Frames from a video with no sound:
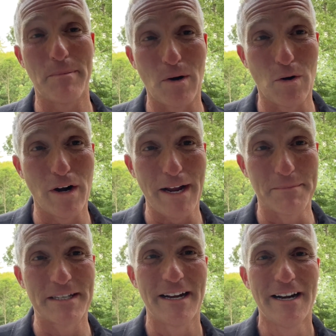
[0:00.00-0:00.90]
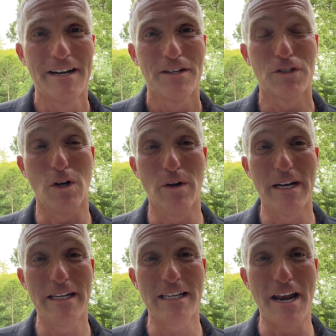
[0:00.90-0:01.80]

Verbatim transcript: programs so it is